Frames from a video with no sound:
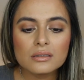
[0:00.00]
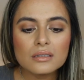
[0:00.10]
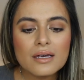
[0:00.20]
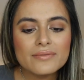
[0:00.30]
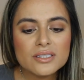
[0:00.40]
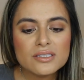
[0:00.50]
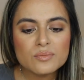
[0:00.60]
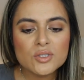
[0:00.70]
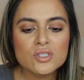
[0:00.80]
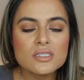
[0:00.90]
love it
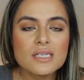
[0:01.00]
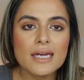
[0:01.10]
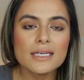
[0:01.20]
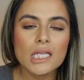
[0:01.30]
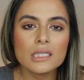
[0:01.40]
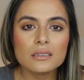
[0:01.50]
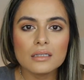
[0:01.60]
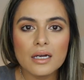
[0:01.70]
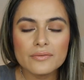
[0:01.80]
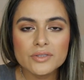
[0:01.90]
as much as I
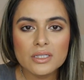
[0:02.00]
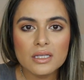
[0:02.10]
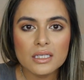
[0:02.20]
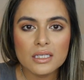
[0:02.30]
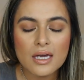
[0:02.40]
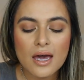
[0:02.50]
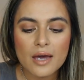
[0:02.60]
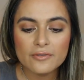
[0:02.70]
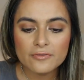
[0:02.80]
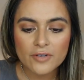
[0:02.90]
loved the
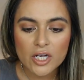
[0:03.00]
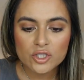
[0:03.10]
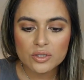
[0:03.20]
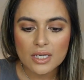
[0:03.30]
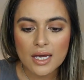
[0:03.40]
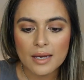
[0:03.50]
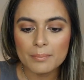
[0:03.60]
uh, fresh uh,